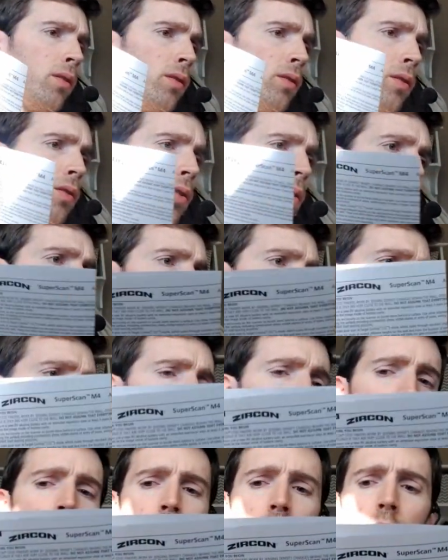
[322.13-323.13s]
So I'm
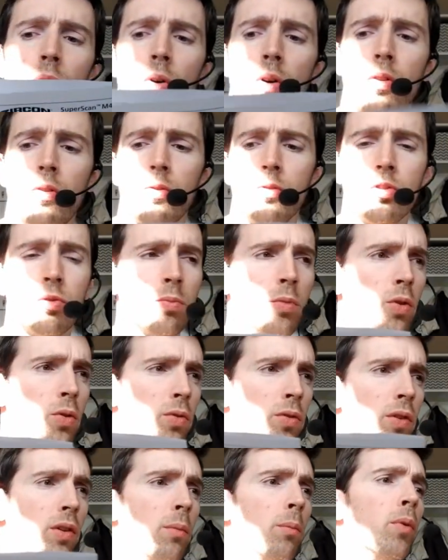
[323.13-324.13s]
going through all those
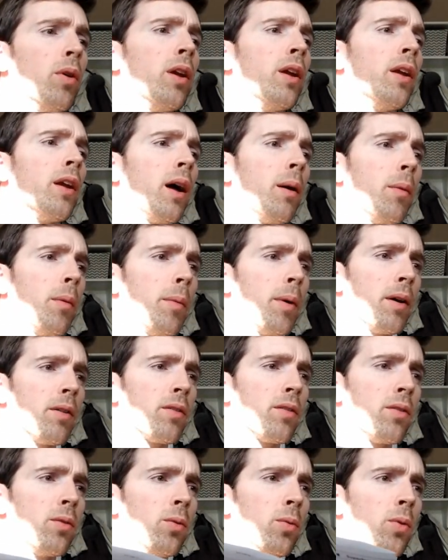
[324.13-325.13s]
modes in a minute. I'm about
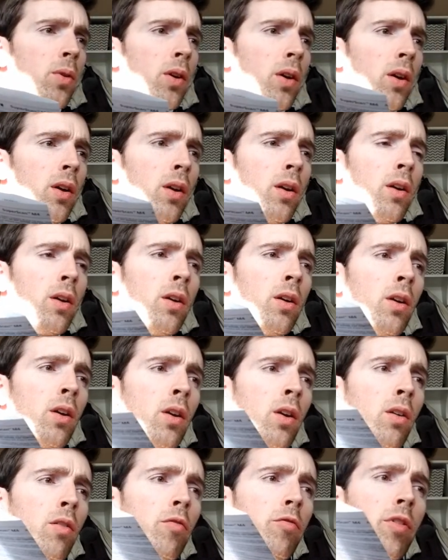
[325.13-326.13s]
to
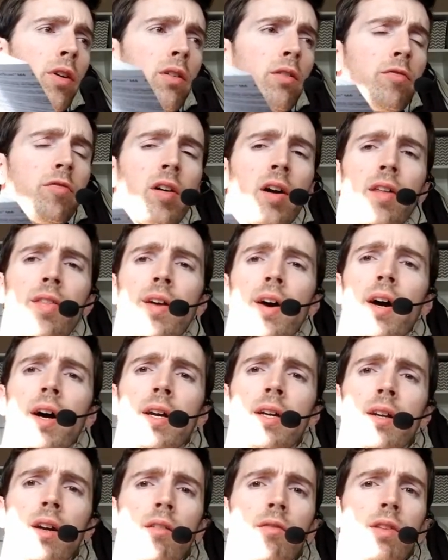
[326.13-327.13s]
verify the
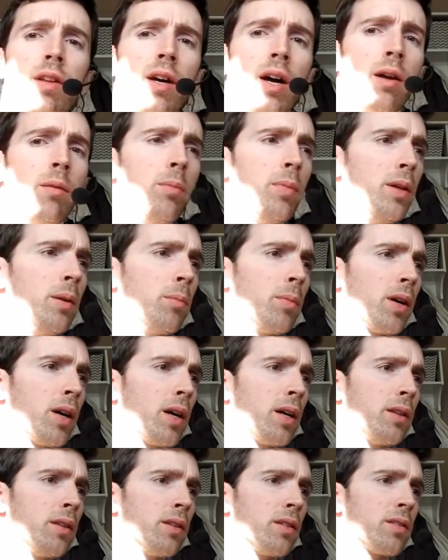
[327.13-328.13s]
height of the I-beam
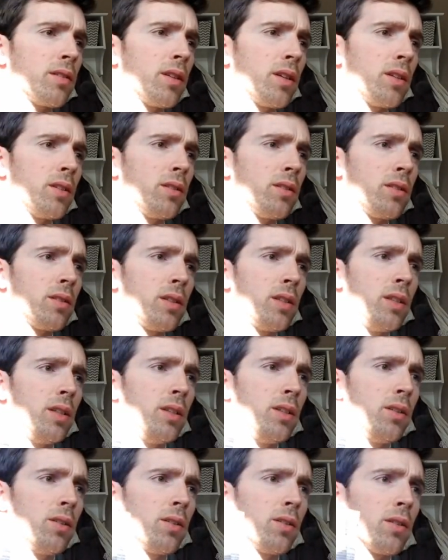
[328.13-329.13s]
behind the studs
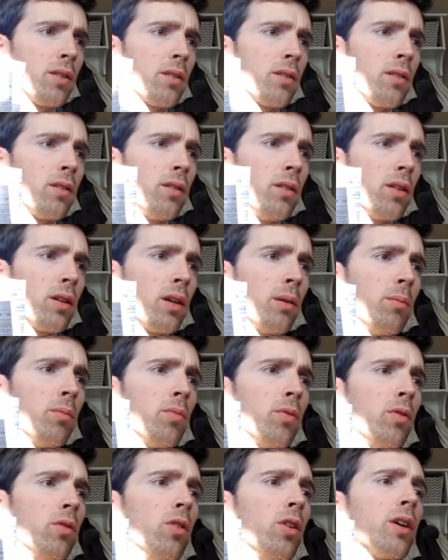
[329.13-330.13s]
here. Look, I'm
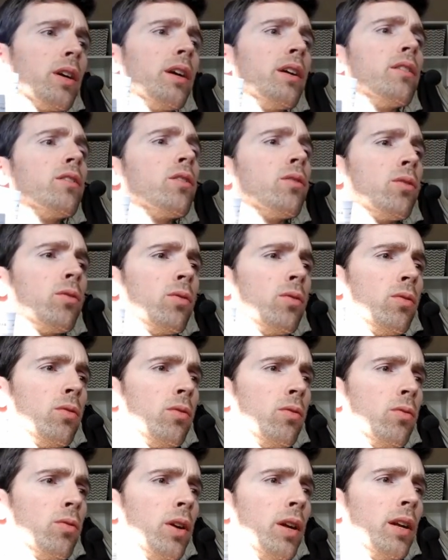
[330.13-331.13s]
looking
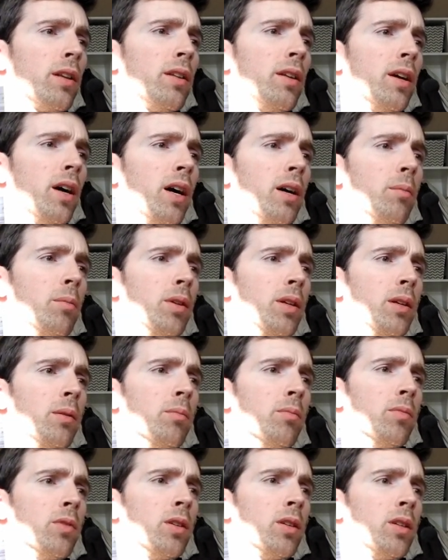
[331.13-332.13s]
right at the
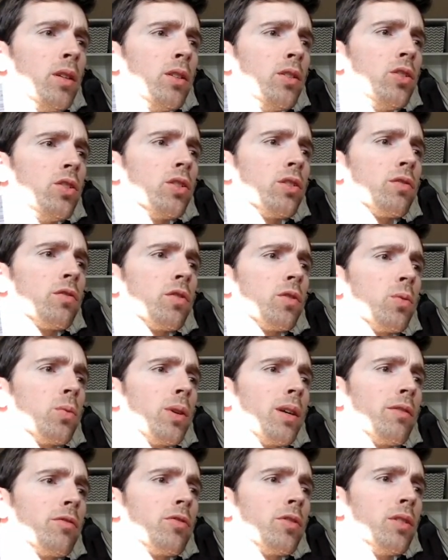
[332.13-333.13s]
I-beam just for
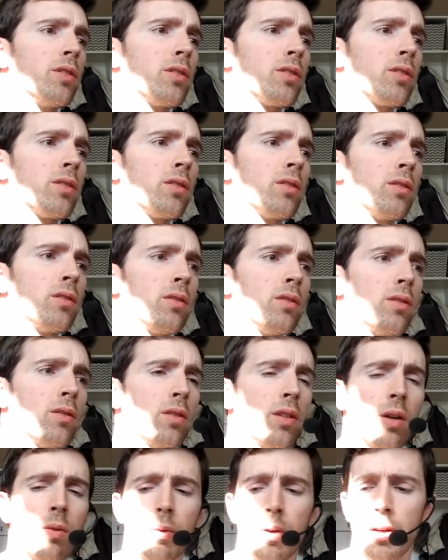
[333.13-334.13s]
reference,
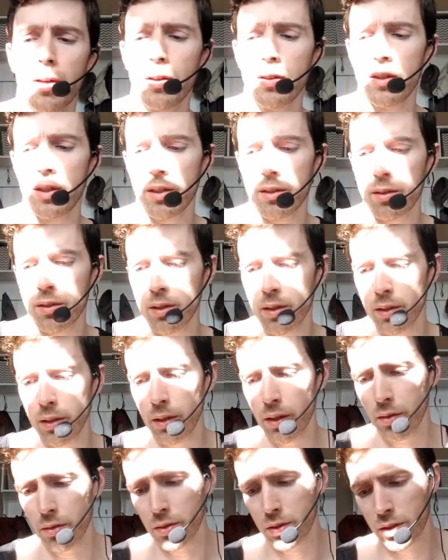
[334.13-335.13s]
so that way I can test it on
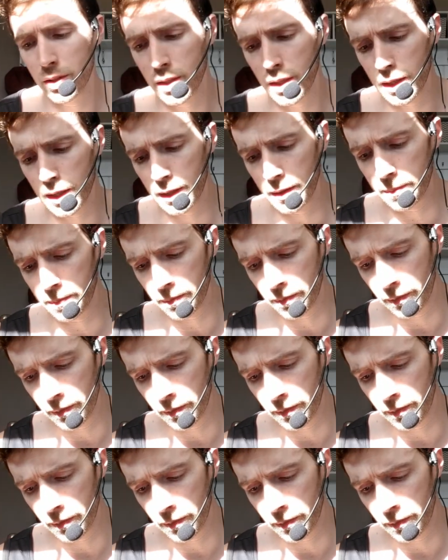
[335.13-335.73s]
the other side.